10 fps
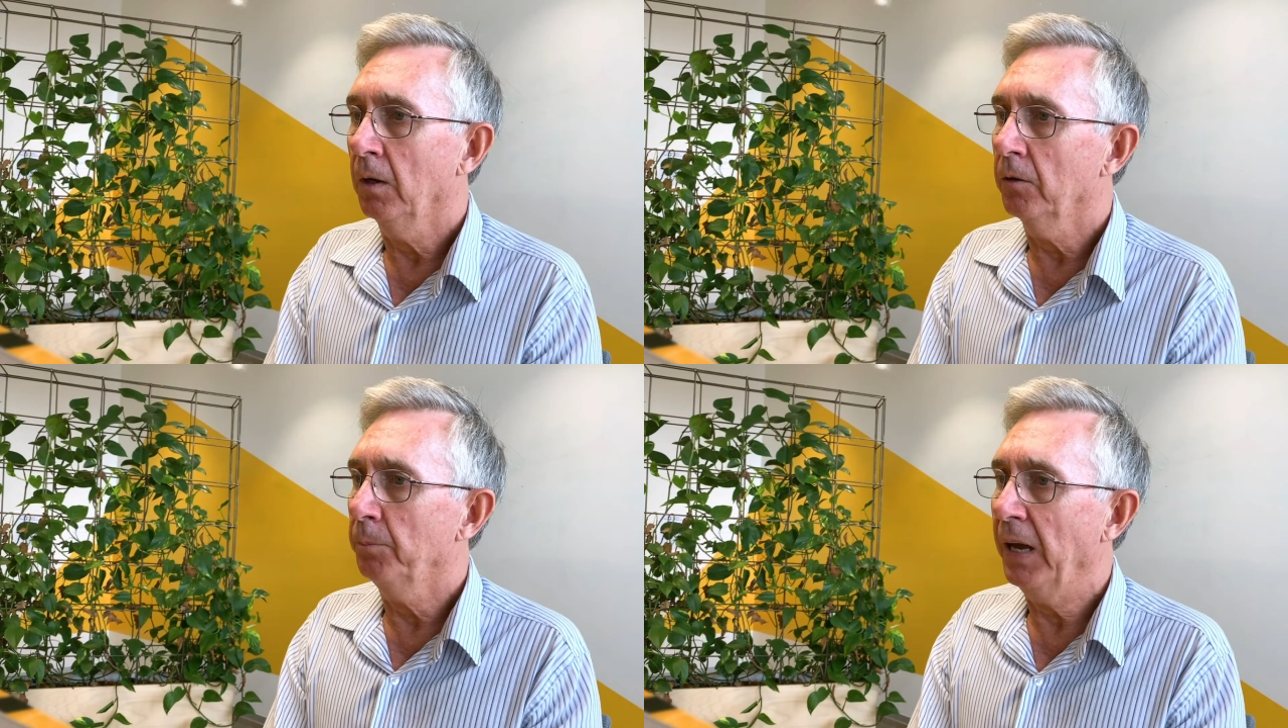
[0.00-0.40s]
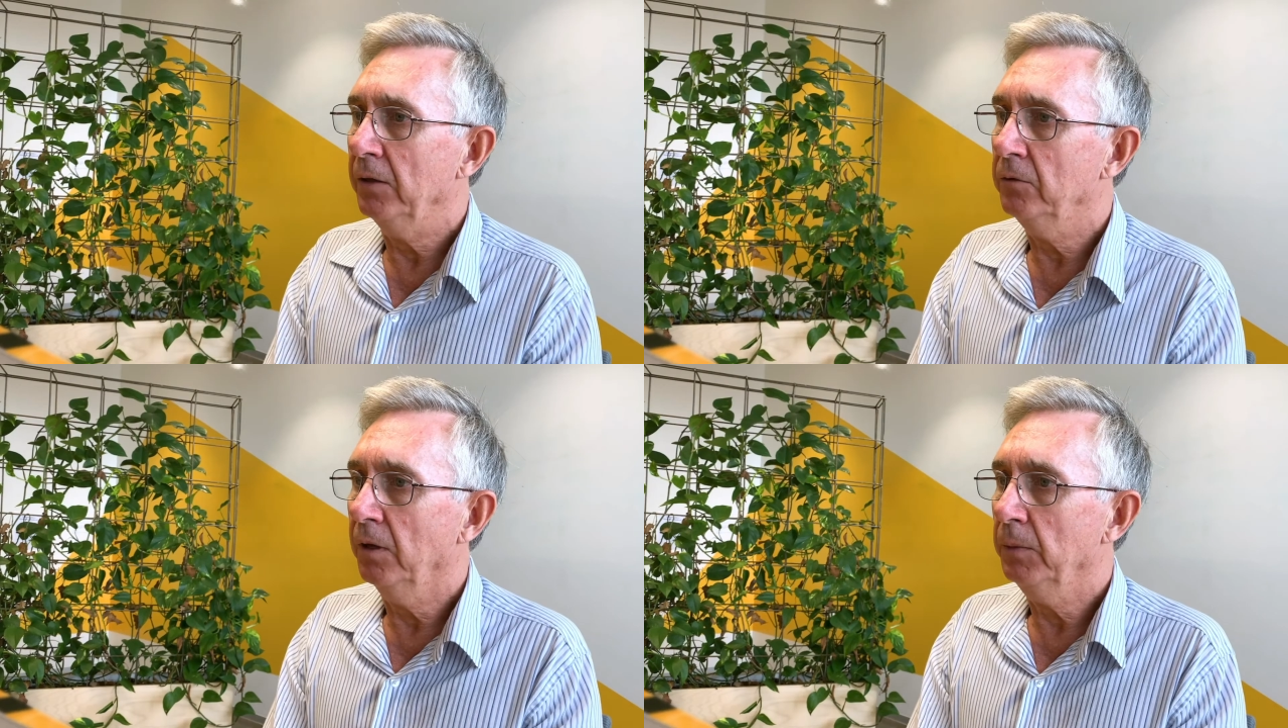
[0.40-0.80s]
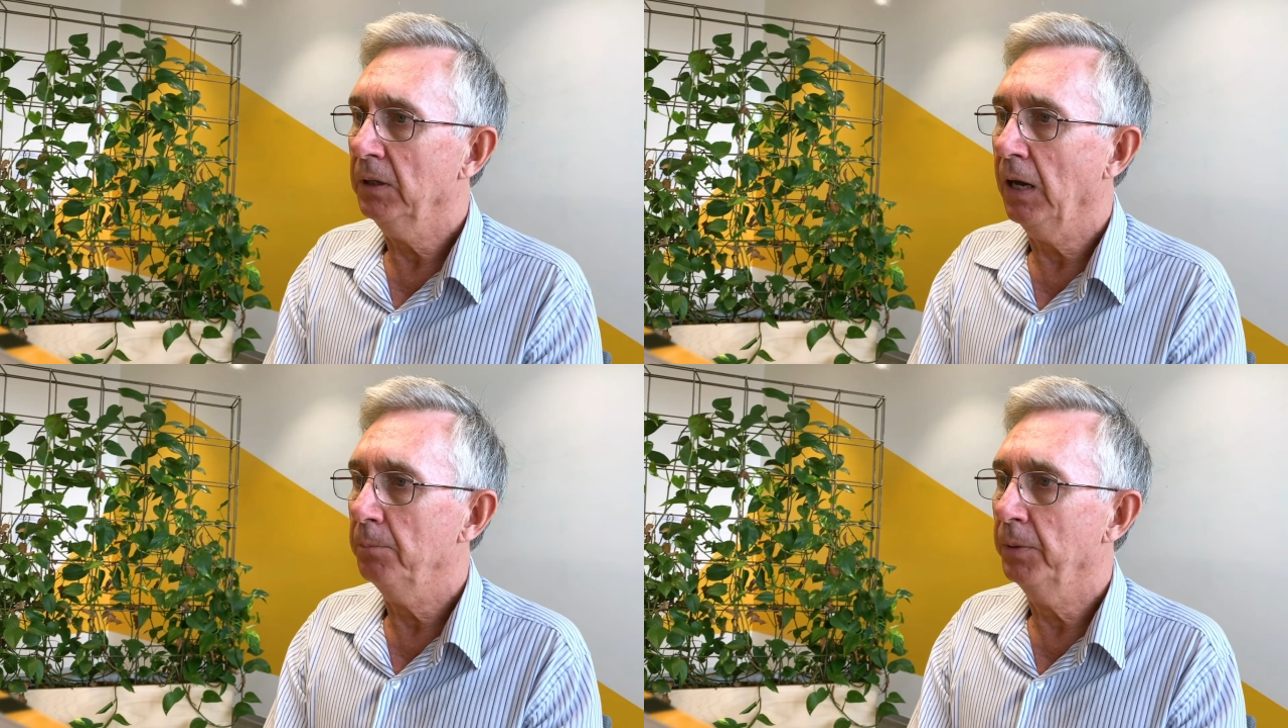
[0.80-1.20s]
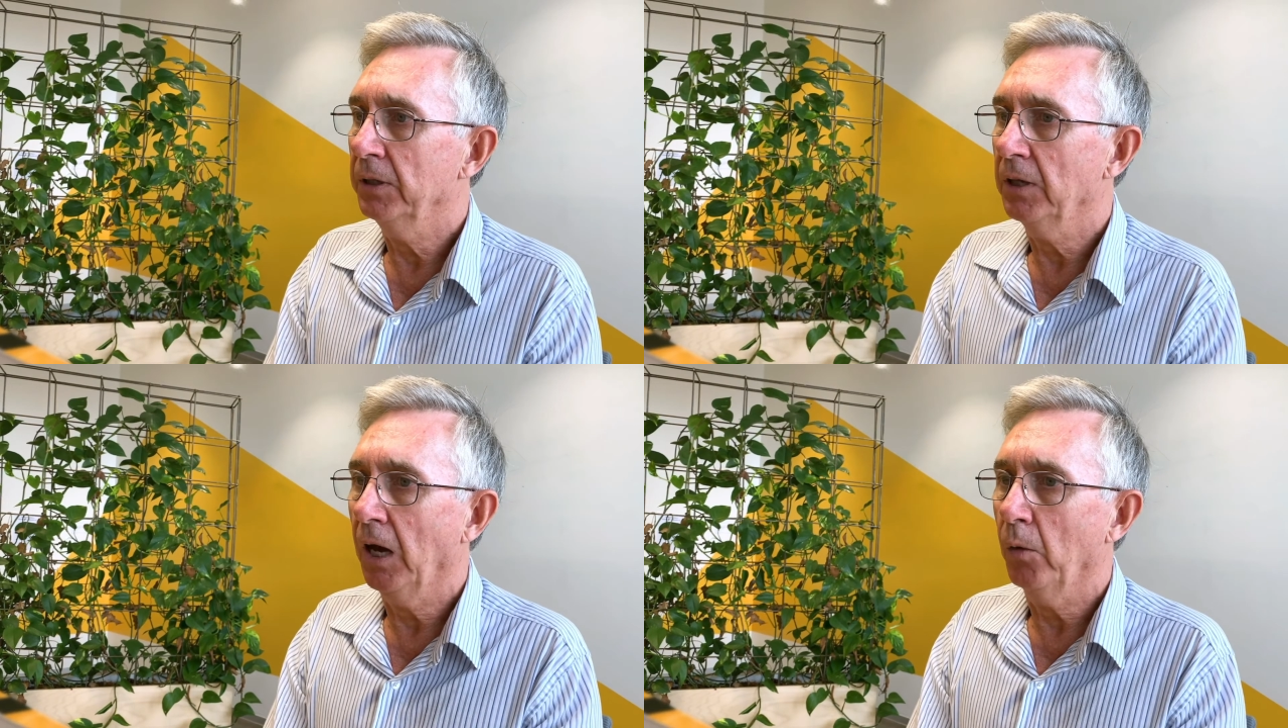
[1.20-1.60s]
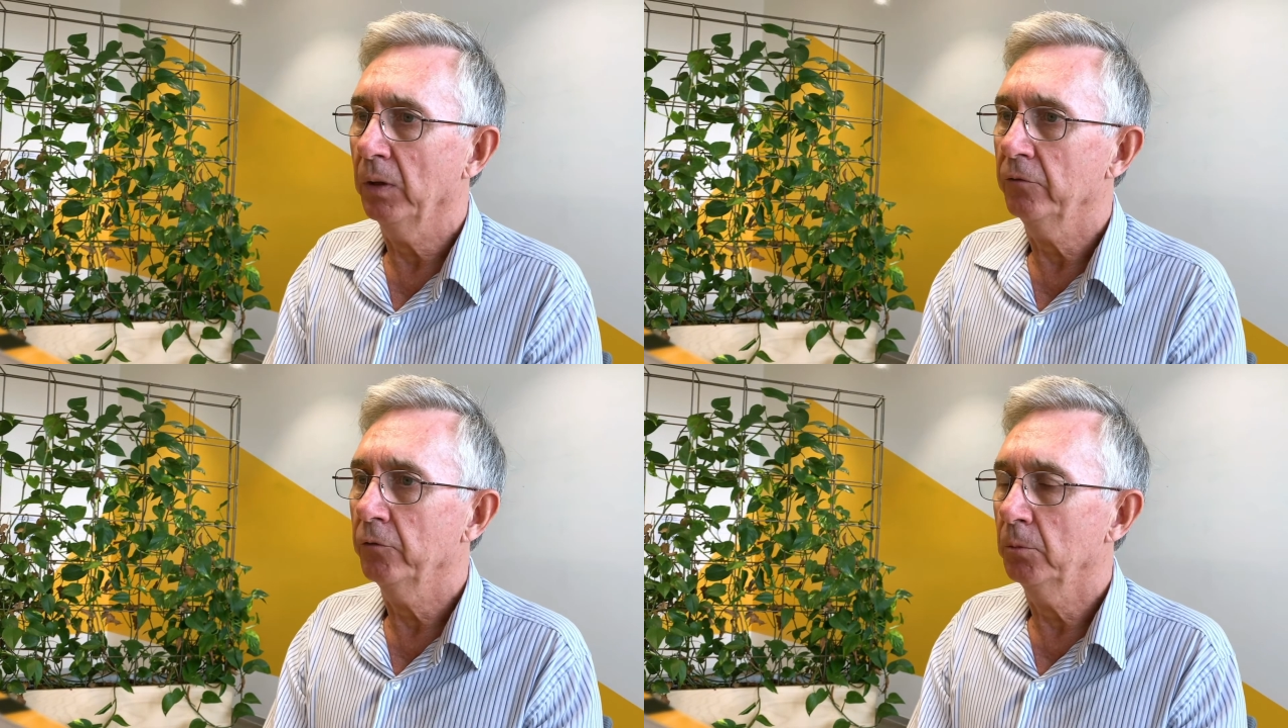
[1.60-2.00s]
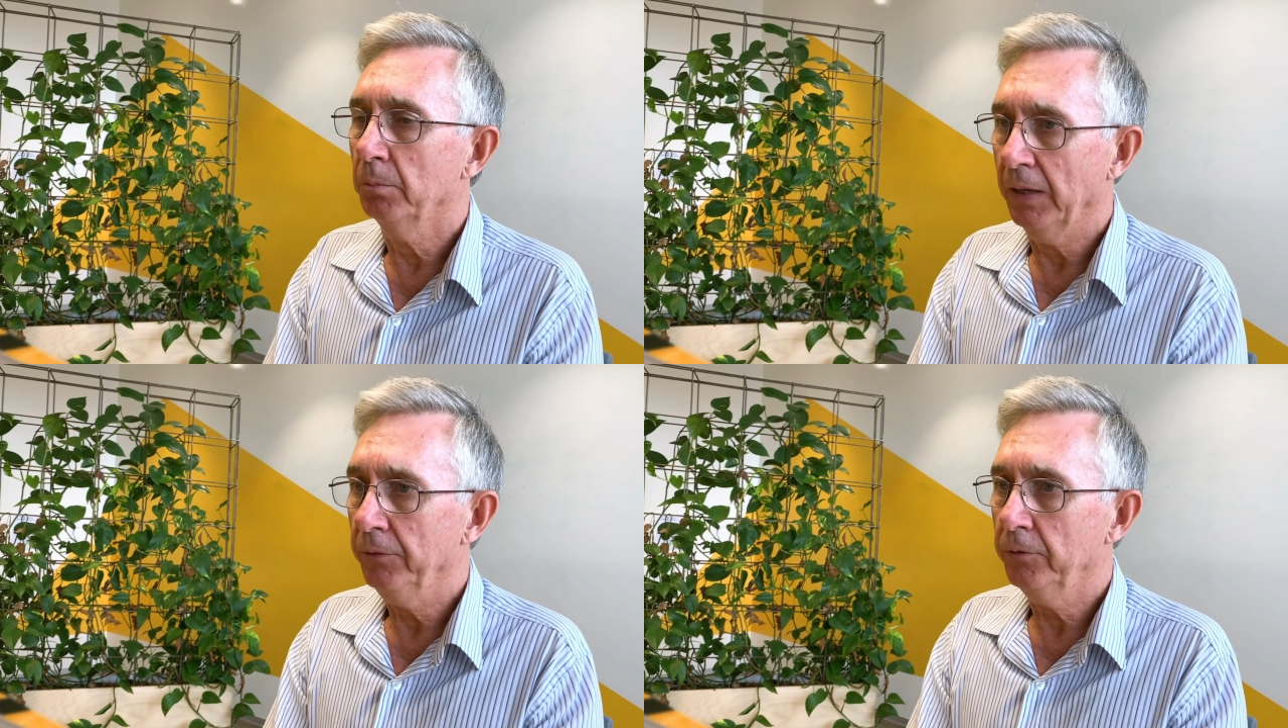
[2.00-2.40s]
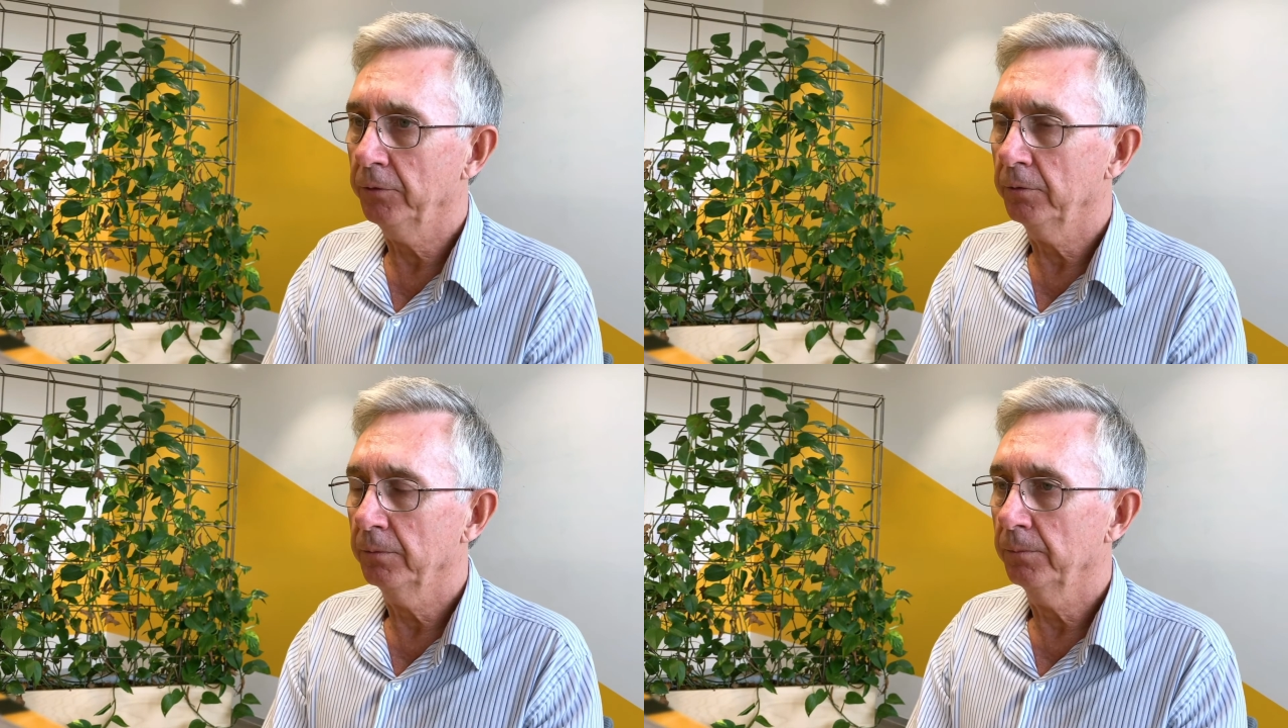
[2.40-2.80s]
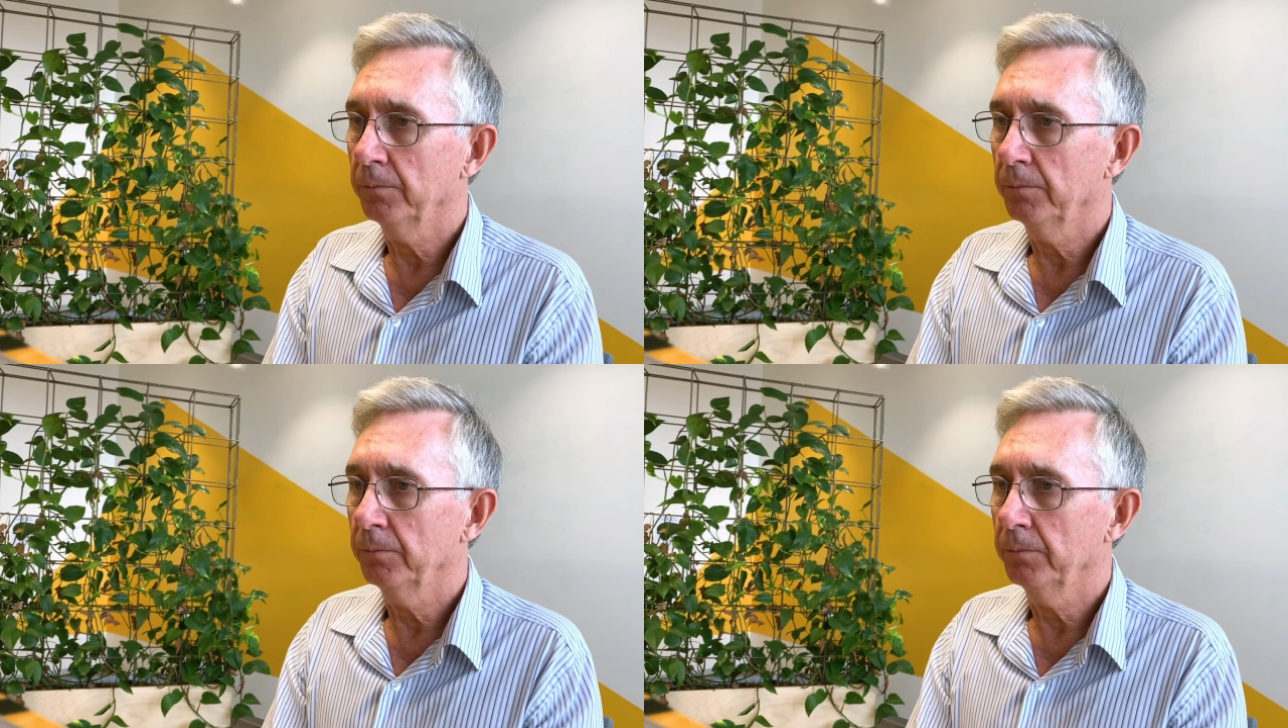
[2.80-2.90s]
The pandemic had been going for months.